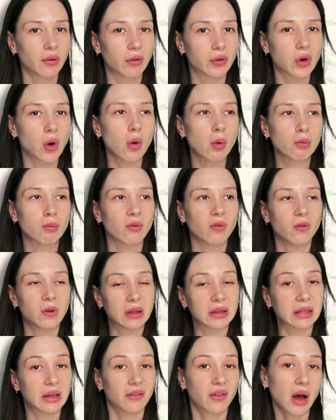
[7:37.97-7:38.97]
from
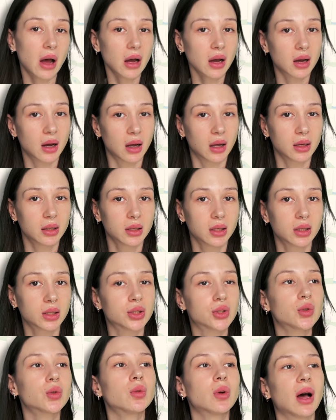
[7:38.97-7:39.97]
Volnovakha
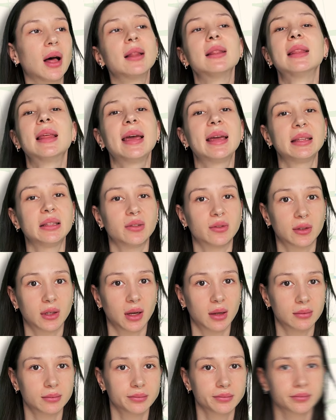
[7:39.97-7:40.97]
to Alenivka.